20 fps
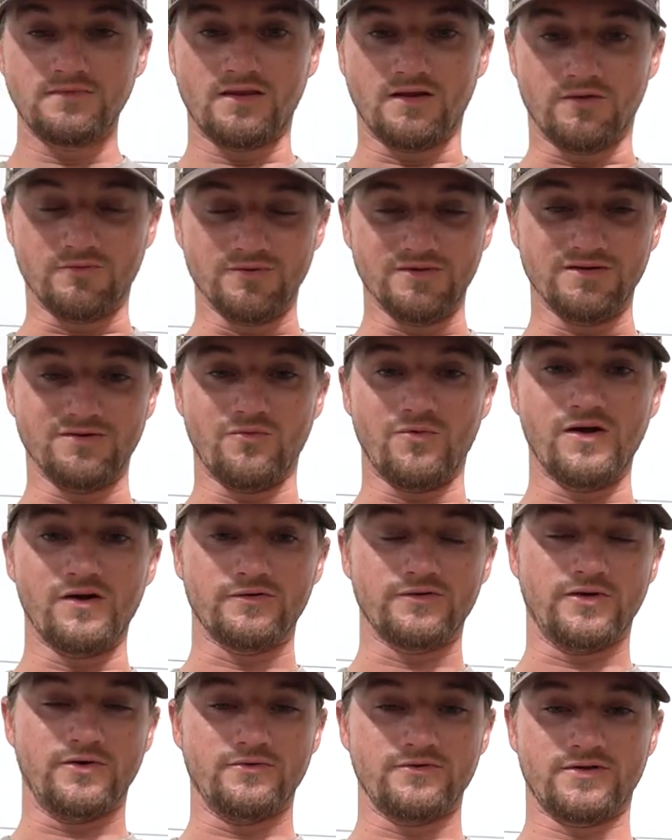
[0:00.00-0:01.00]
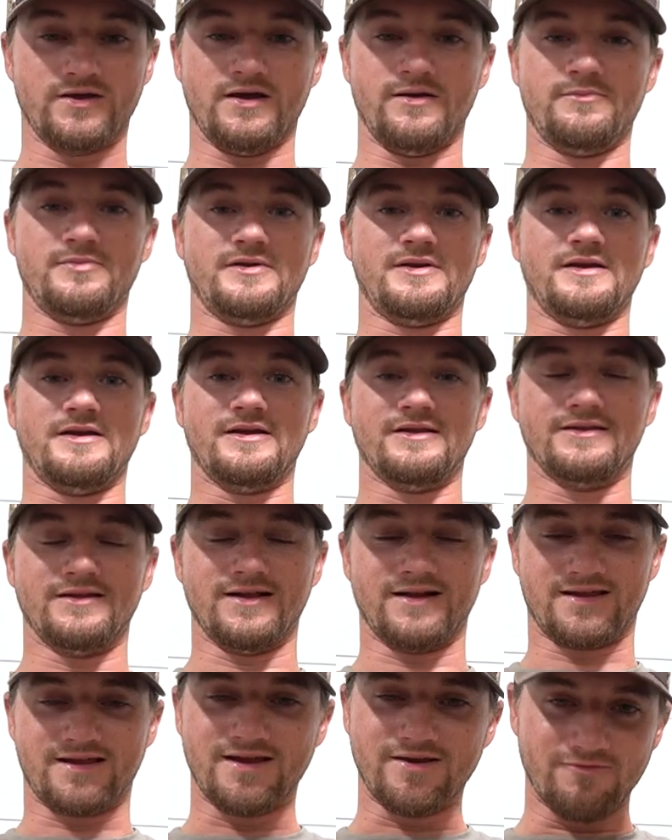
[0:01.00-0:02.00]
well-known company that
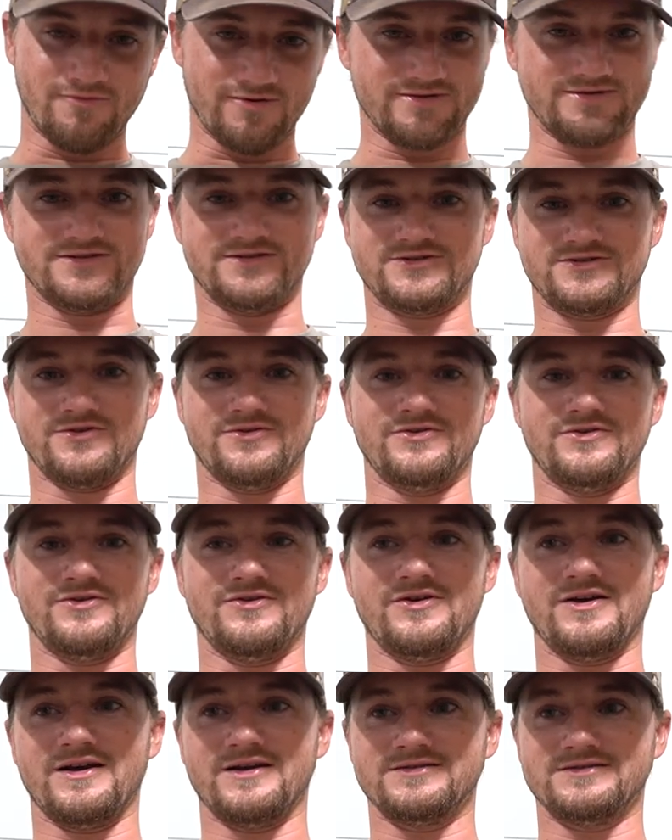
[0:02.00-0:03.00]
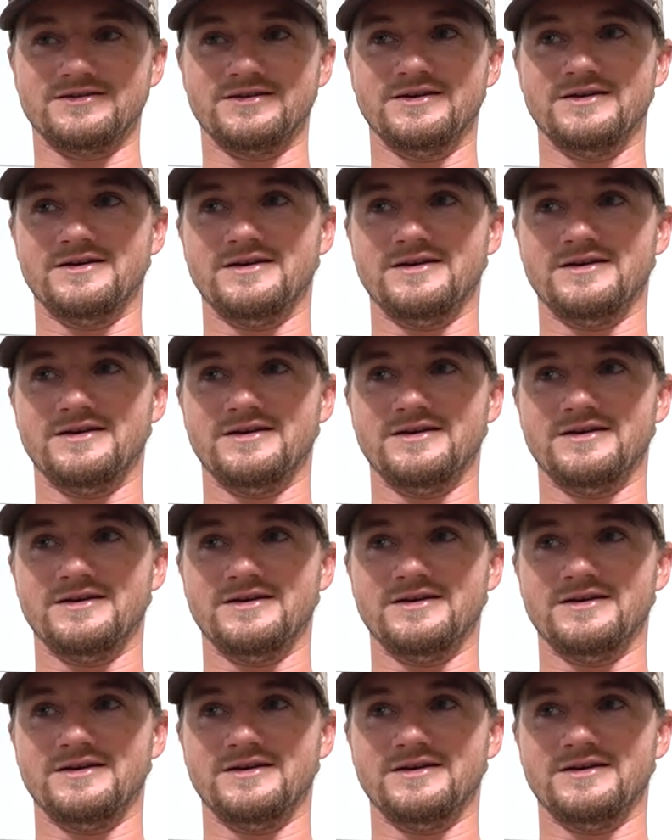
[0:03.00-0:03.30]
I can't wait to show to you guys.